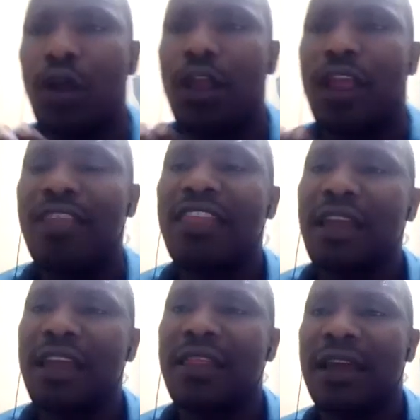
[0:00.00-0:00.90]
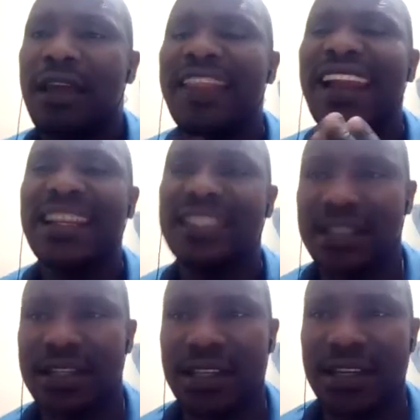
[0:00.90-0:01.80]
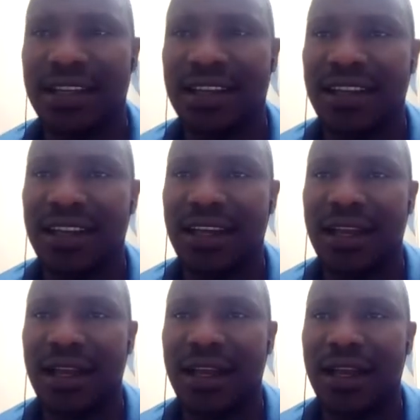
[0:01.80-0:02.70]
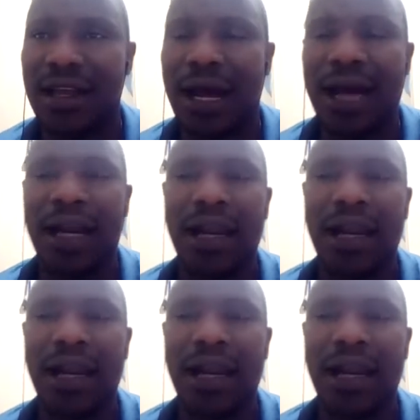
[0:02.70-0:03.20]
In the 90s, a club